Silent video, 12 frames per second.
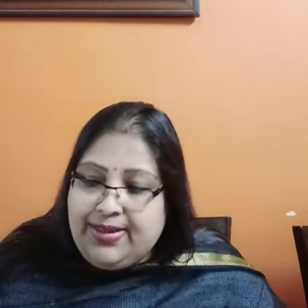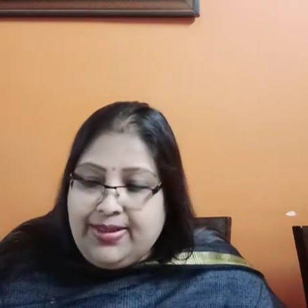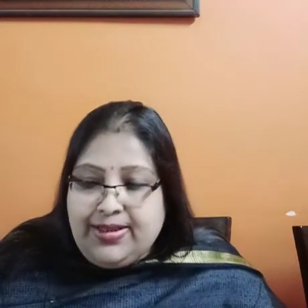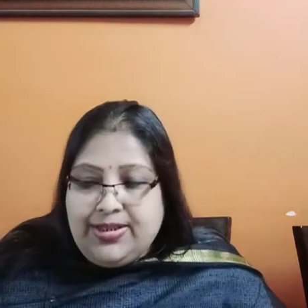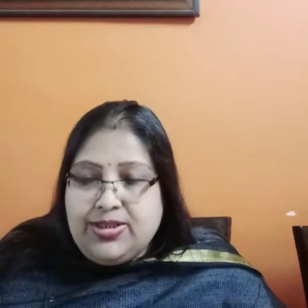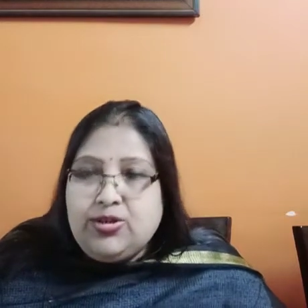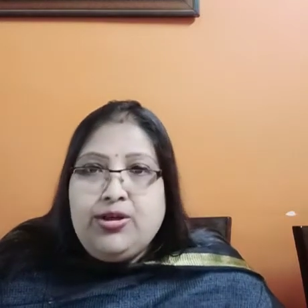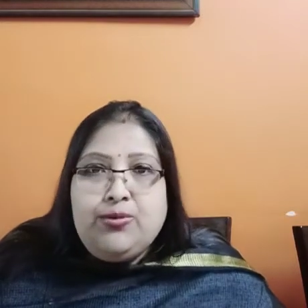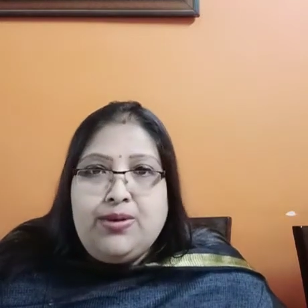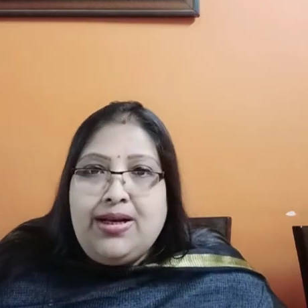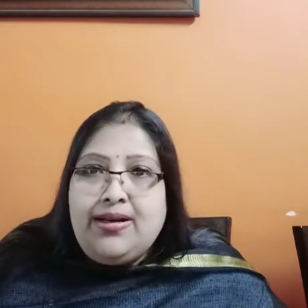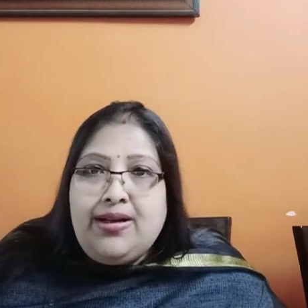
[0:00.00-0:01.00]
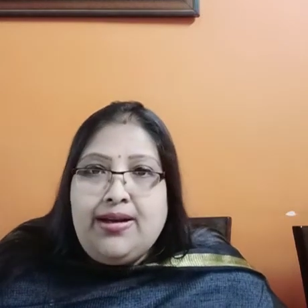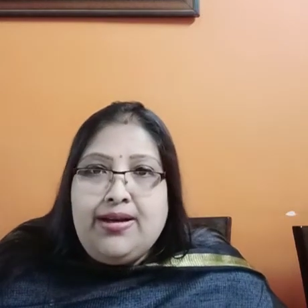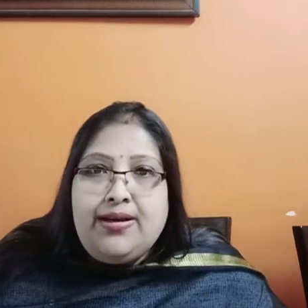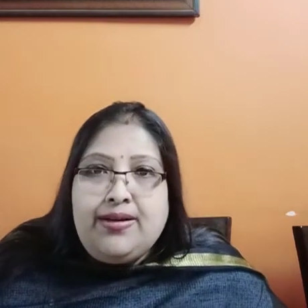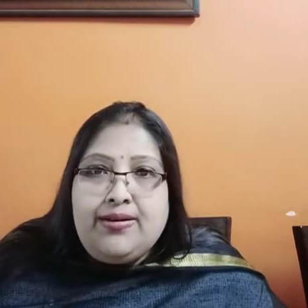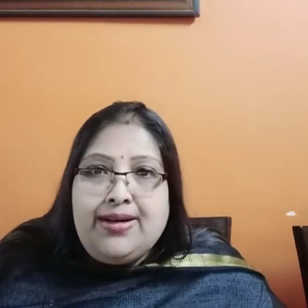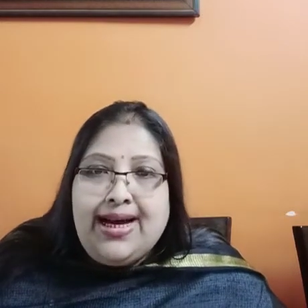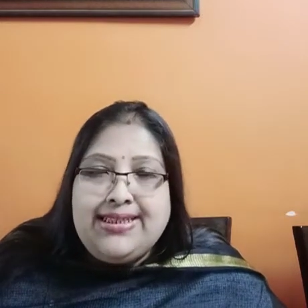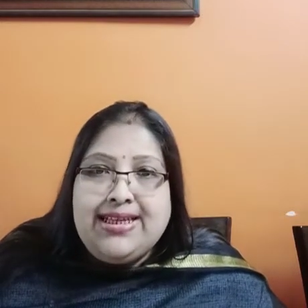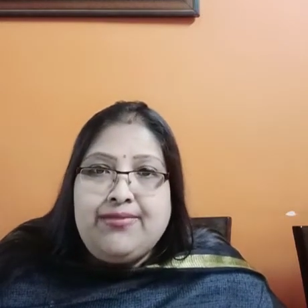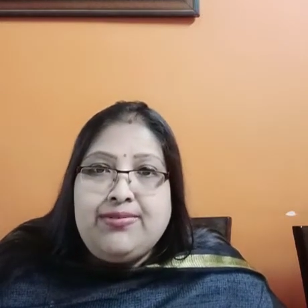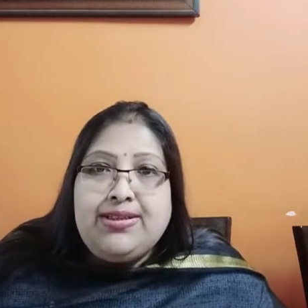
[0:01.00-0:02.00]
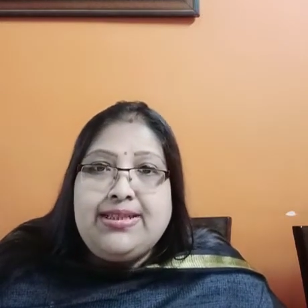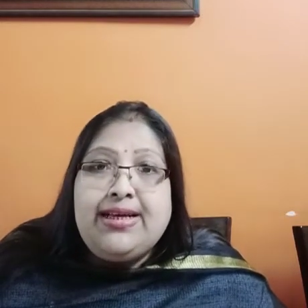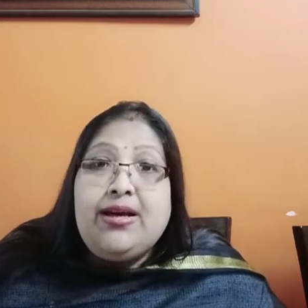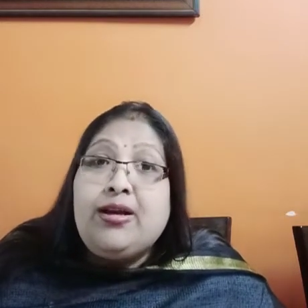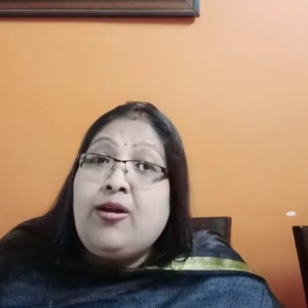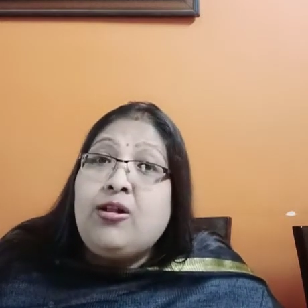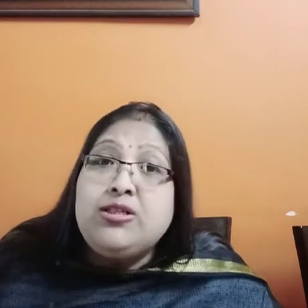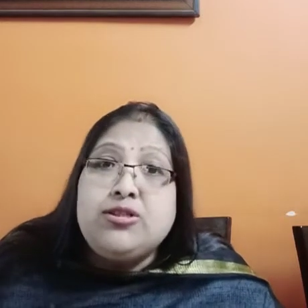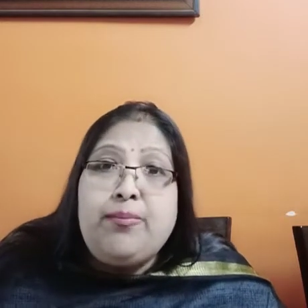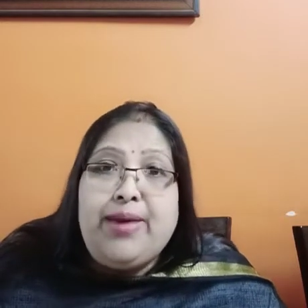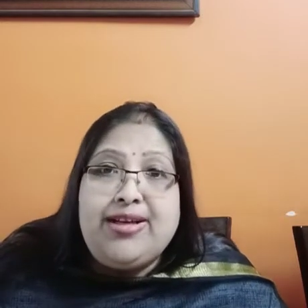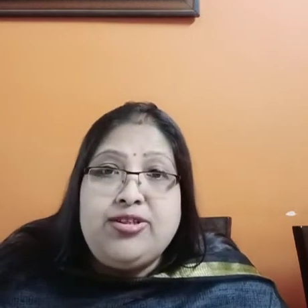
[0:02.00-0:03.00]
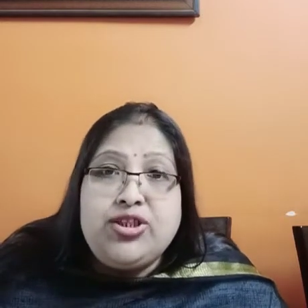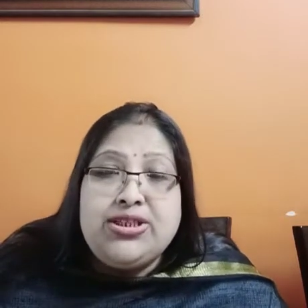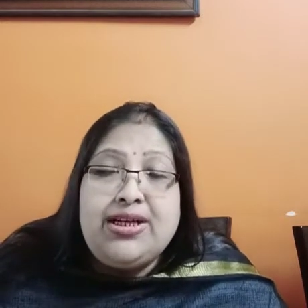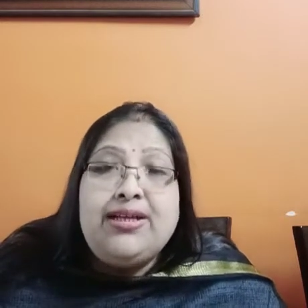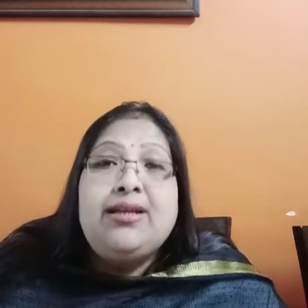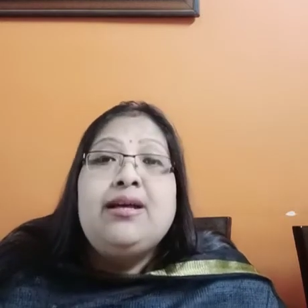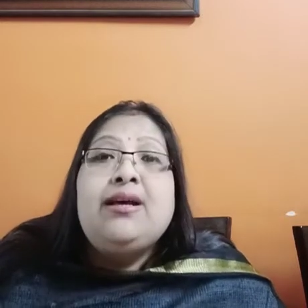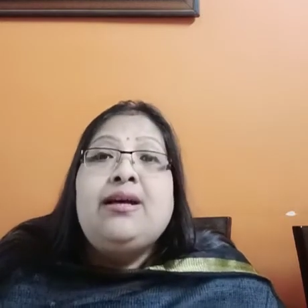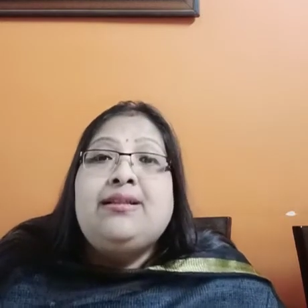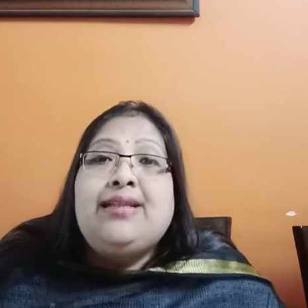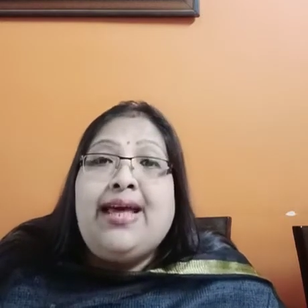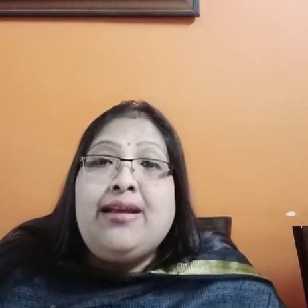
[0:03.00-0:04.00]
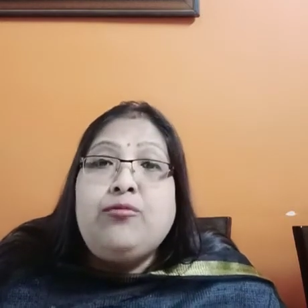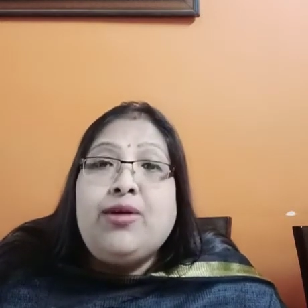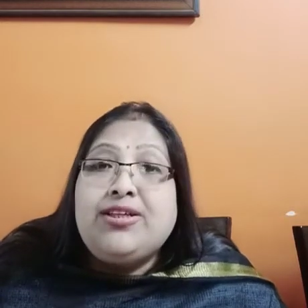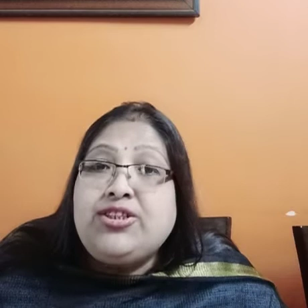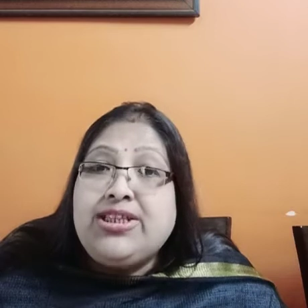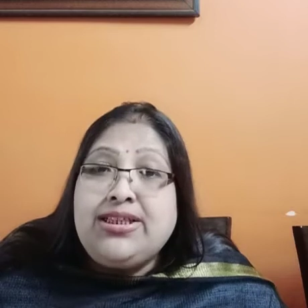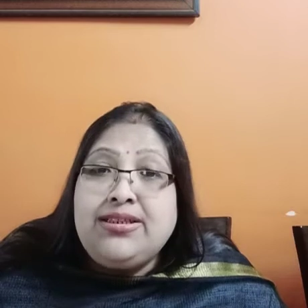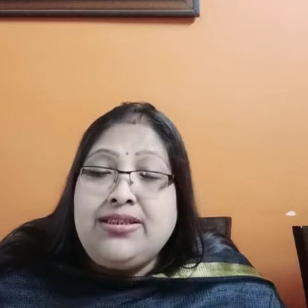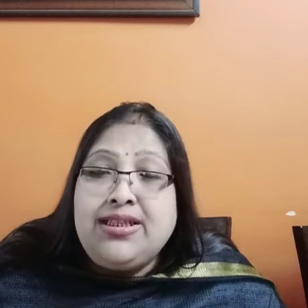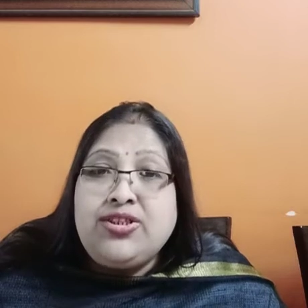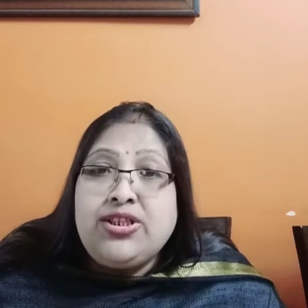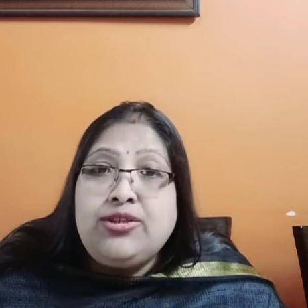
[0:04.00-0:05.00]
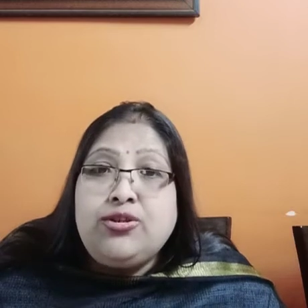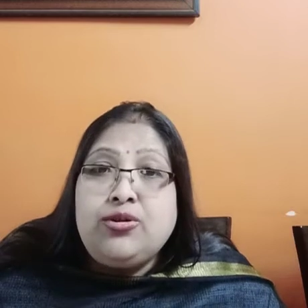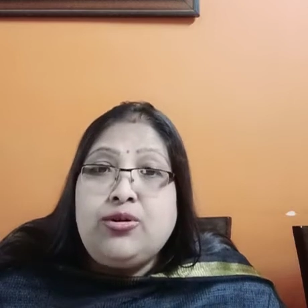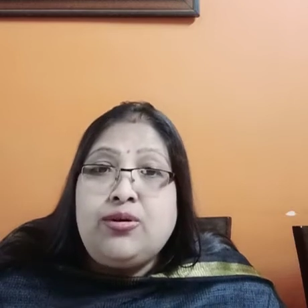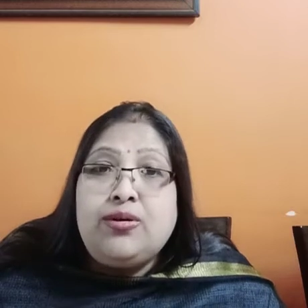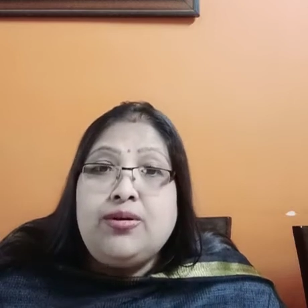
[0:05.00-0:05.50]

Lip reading: So you will write everything and also mention then what did she do?